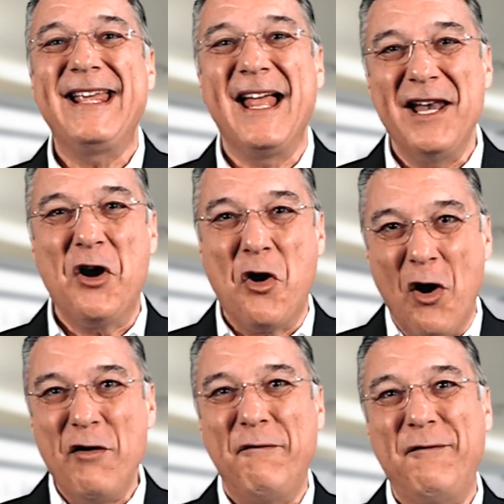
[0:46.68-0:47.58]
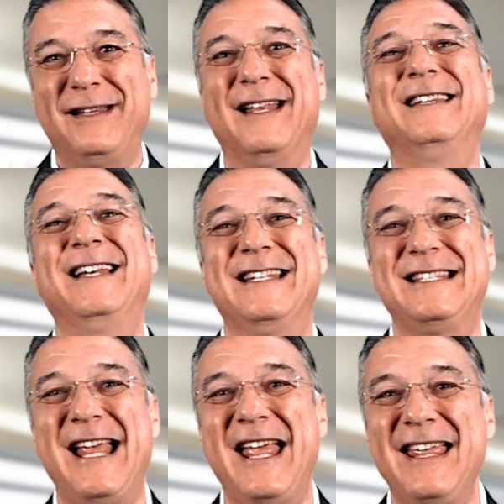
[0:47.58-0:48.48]
can confidently
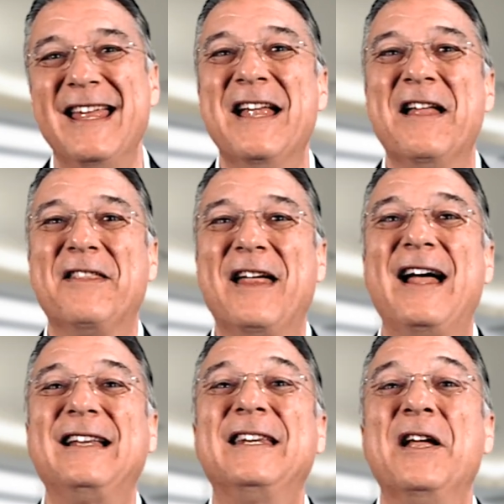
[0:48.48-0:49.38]
say that